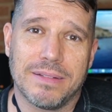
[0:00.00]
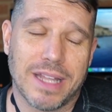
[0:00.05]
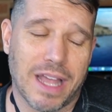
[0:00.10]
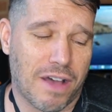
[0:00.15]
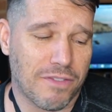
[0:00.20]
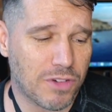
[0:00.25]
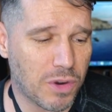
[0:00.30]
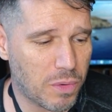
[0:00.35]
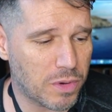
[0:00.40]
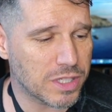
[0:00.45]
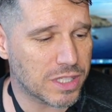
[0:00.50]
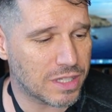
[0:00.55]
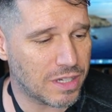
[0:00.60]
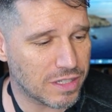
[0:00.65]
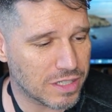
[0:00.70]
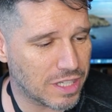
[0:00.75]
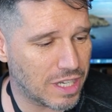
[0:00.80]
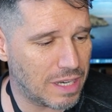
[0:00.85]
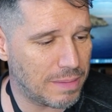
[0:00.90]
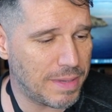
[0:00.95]
Now, of course,
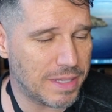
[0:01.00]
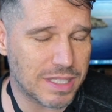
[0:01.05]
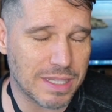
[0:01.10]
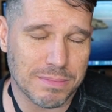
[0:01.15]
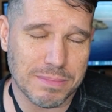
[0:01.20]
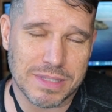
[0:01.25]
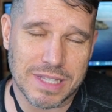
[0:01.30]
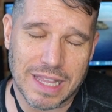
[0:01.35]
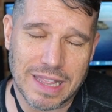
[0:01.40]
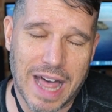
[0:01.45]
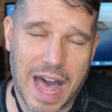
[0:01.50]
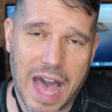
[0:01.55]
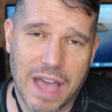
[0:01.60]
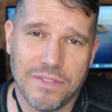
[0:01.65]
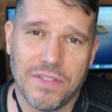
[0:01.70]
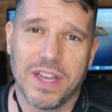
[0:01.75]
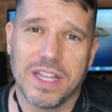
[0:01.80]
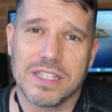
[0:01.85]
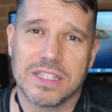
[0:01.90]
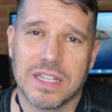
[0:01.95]
there's going to be some
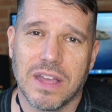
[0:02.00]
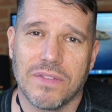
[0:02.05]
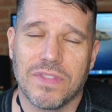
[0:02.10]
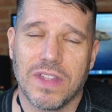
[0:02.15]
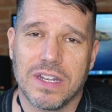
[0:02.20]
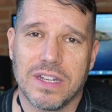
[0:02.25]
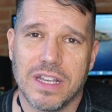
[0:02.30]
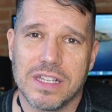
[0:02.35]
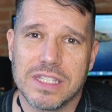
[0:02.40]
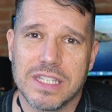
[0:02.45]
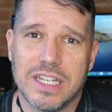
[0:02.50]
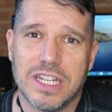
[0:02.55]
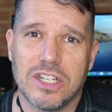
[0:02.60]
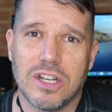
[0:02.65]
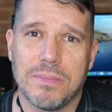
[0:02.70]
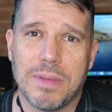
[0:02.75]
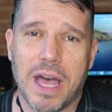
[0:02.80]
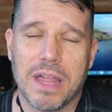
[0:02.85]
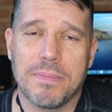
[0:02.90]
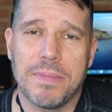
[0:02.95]
saliva and stuff that does get in
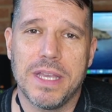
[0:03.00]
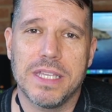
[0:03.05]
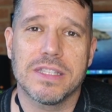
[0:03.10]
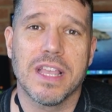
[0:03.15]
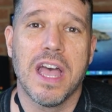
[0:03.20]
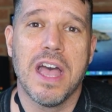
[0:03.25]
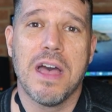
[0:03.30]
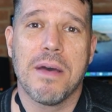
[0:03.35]
your mouthpiece,